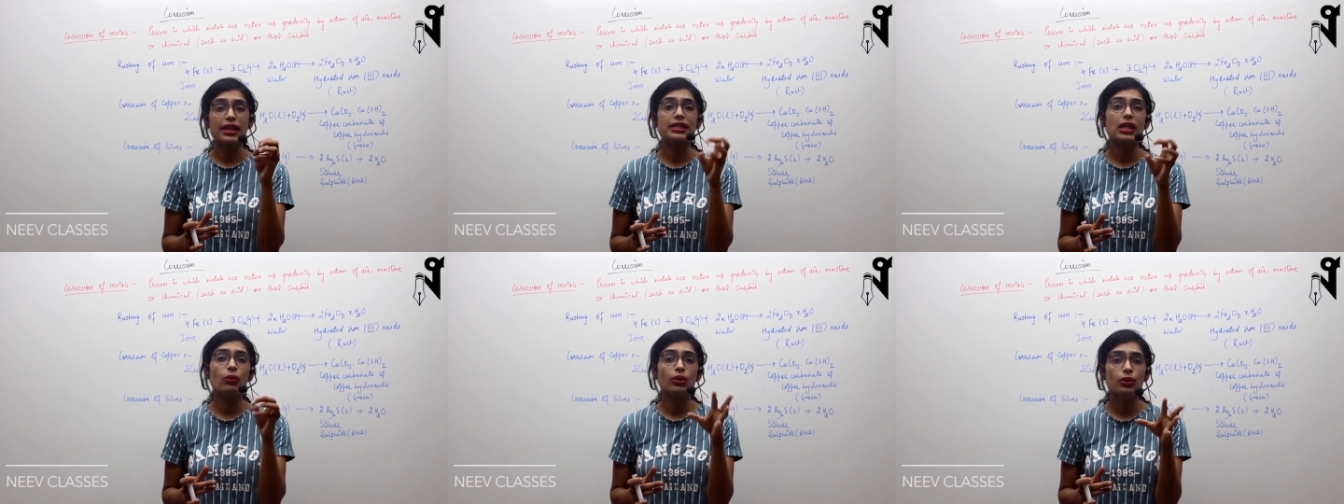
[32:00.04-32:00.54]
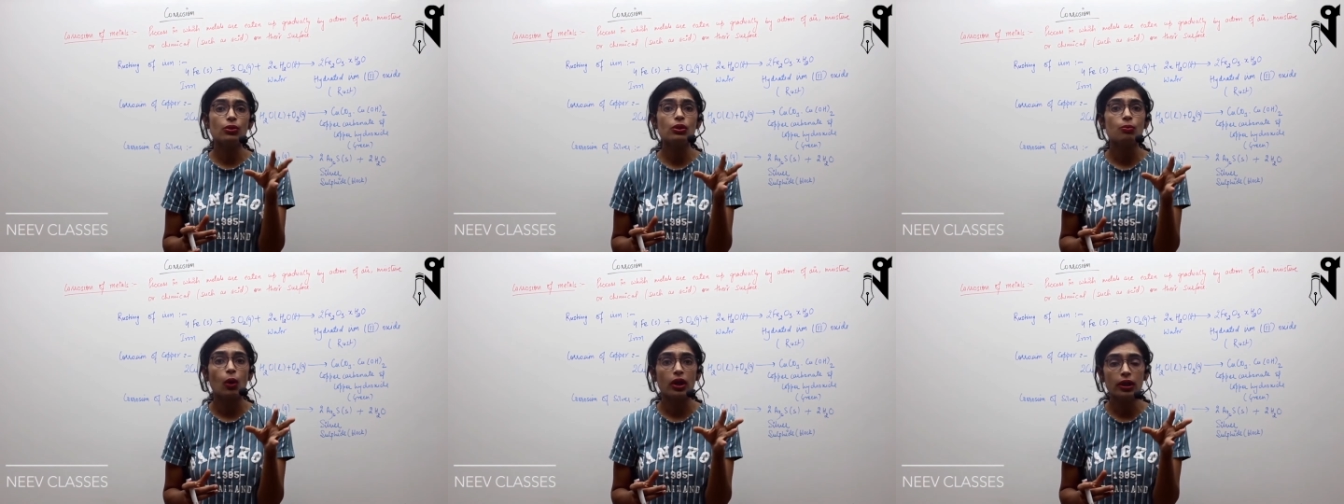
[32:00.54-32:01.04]
breaks down into
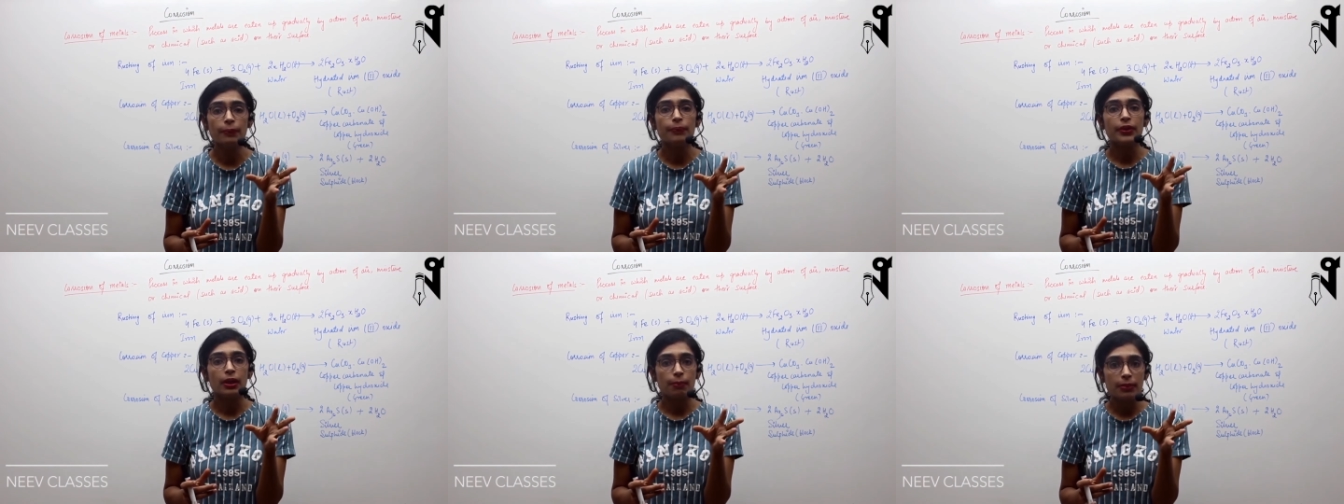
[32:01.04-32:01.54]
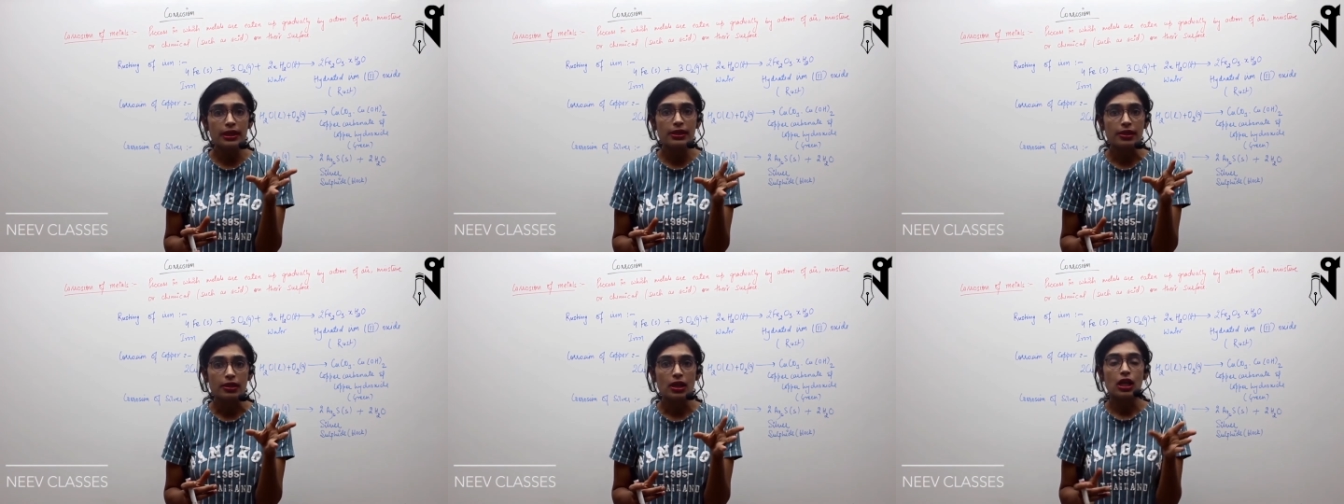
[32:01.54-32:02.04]
smaller
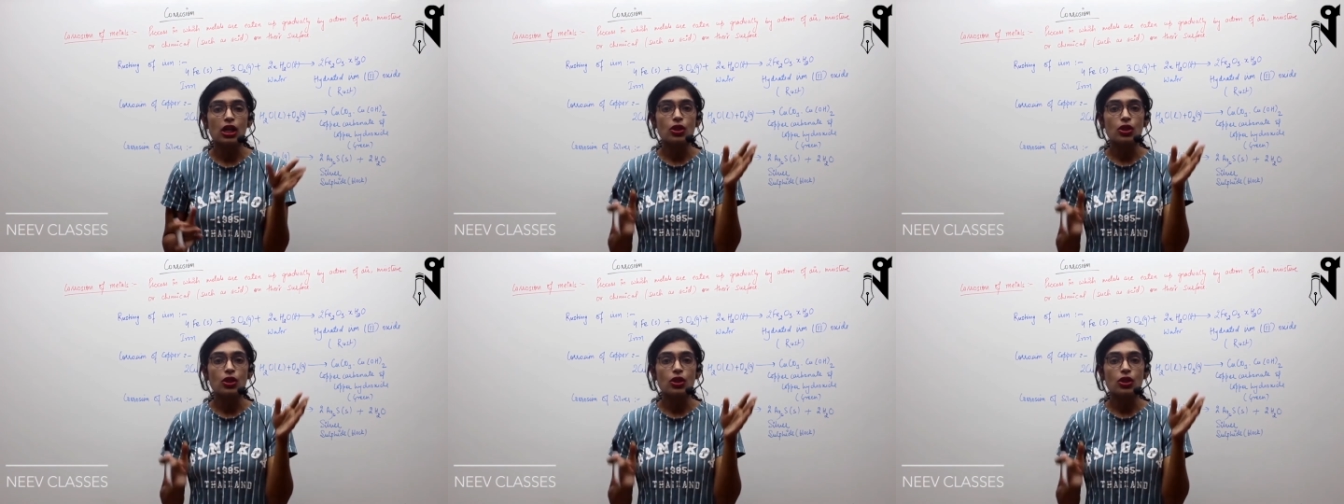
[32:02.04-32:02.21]
pieces.